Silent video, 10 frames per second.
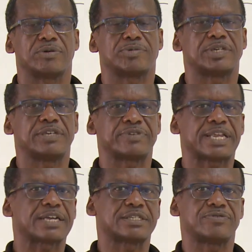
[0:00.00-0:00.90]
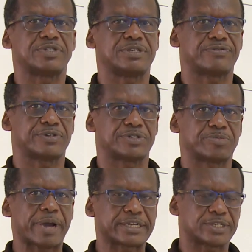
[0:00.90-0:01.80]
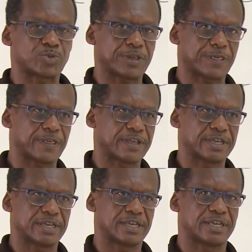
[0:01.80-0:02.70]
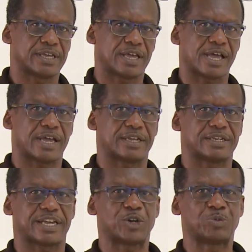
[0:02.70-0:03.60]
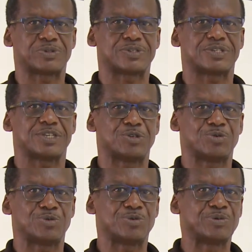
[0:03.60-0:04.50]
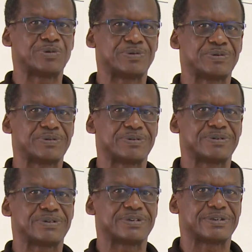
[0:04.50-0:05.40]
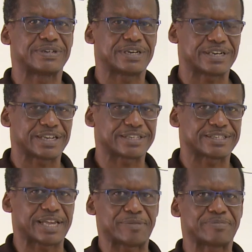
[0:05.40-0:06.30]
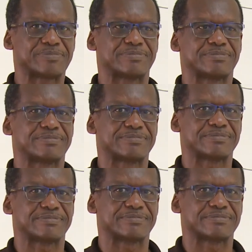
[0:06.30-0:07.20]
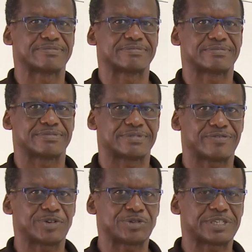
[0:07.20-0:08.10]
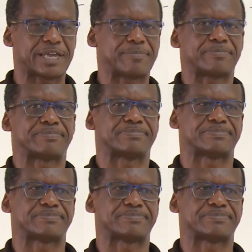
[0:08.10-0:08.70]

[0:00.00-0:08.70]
We will leave an activity for you to practice with, and I hope to see you next time. Have a good time.